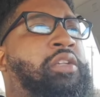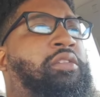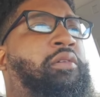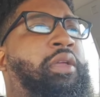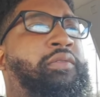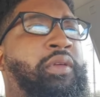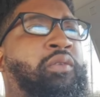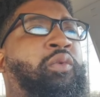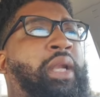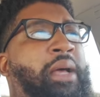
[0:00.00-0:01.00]
So
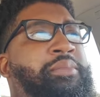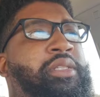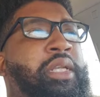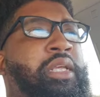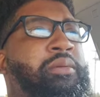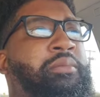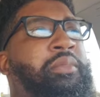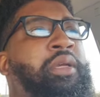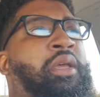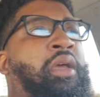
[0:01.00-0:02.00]
even when I'm asleep
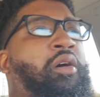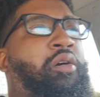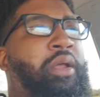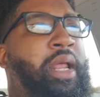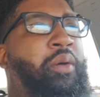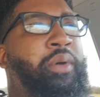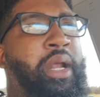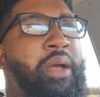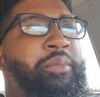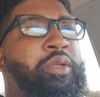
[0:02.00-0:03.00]
or like when
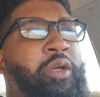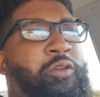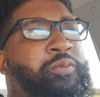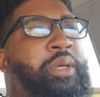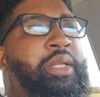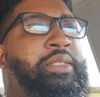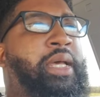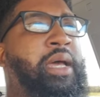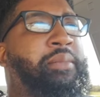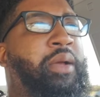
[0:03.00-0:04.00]
I'm, you know, spending
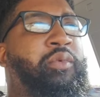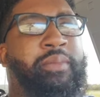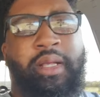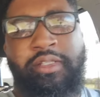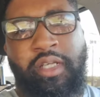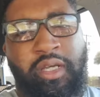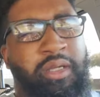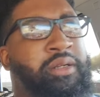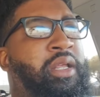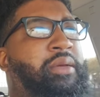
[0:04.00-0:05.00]
time like with my
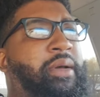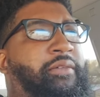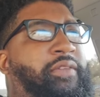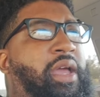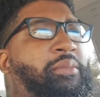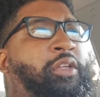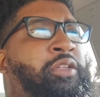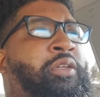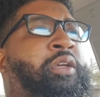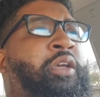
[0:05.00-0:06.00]
son and my family,